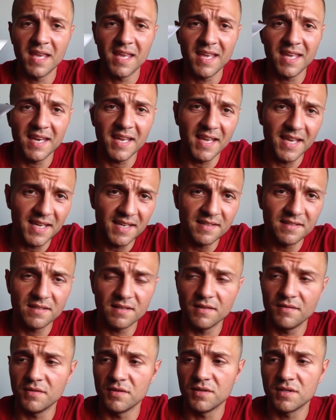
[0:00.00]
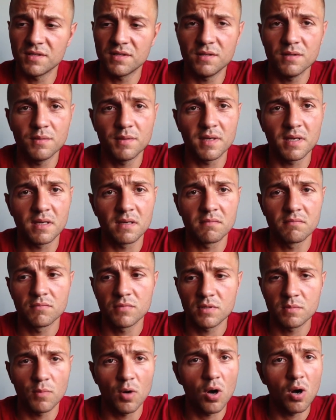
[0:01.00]
It is if you're just doing
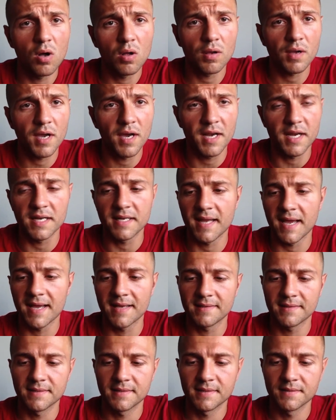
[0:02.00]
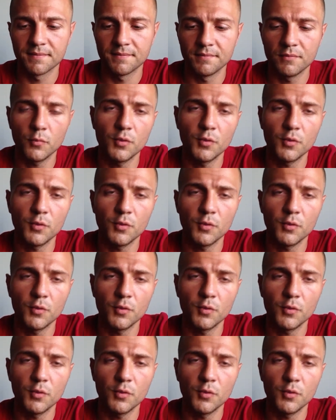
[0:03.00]
small cutting tasks,